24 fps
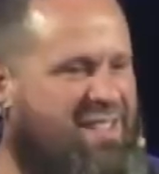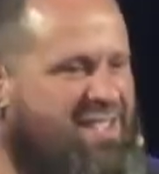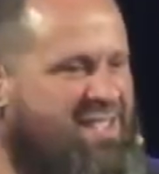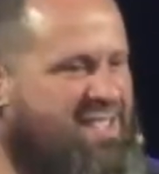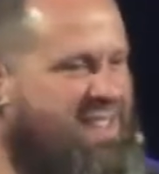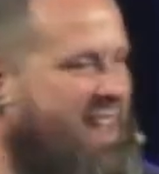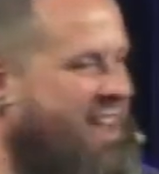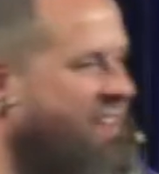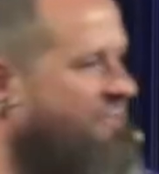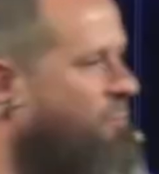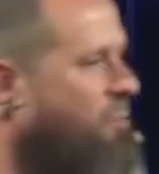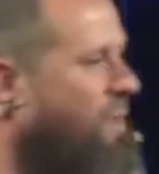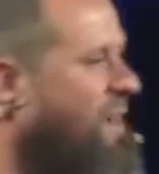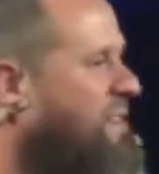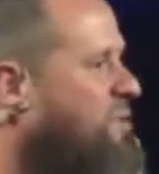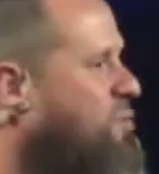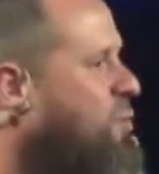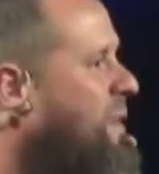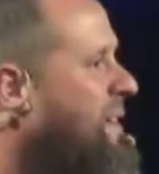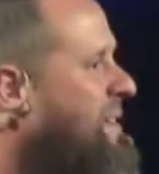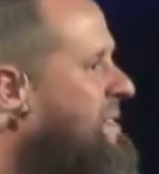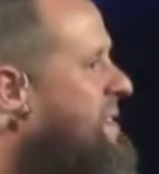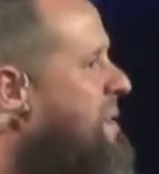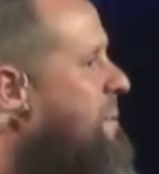What does a
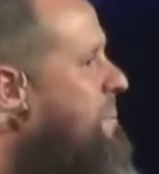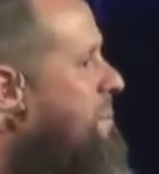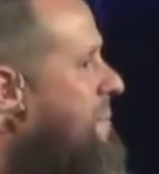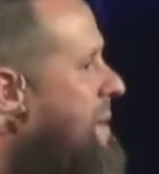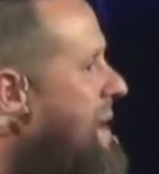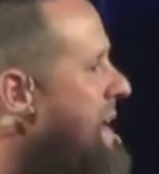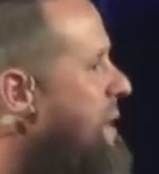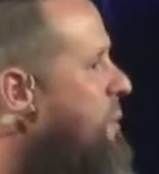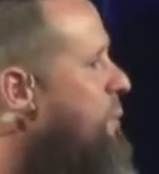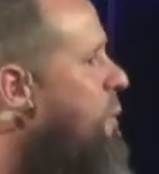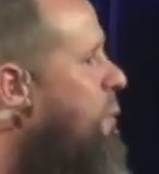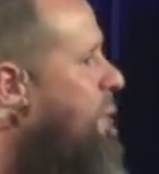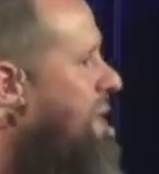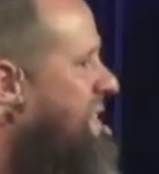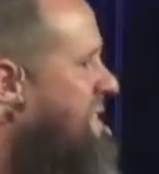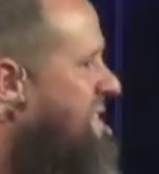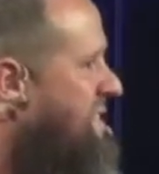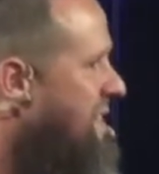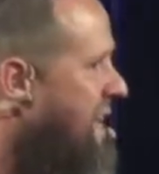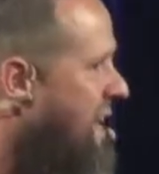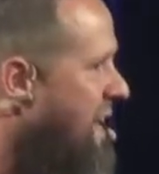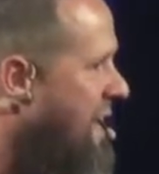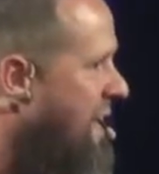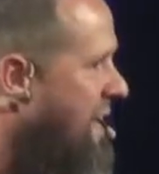safe place? What does it mean
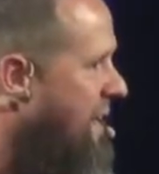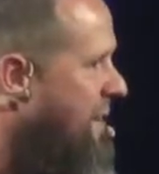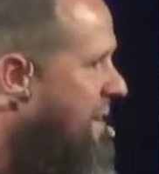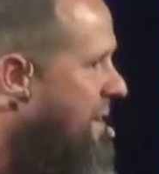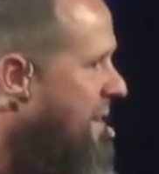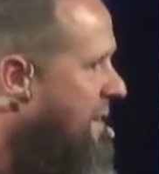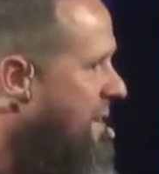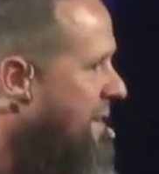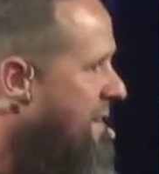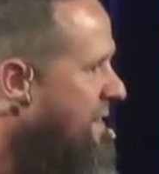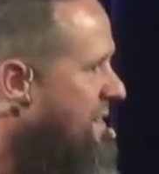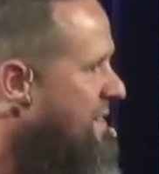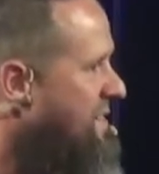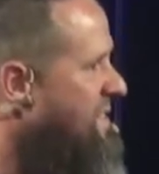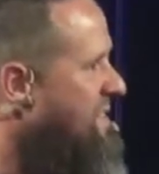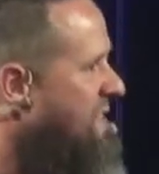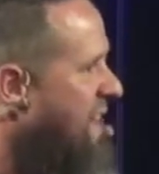when we say